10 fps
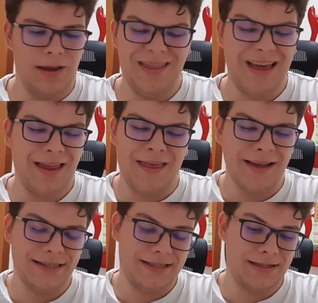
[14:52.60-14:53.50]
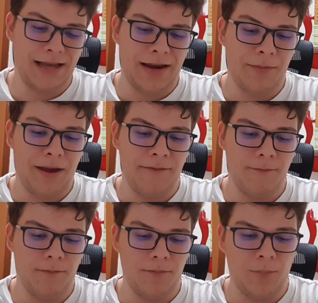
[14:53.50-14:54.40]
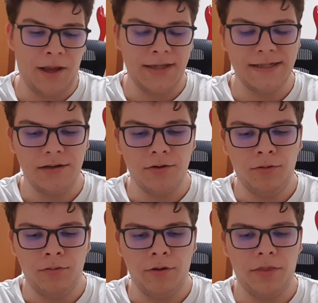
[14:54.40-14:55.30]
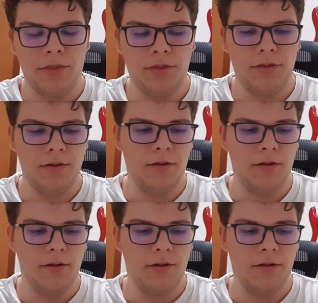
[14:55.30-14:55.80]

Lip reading: That's kind of my deal with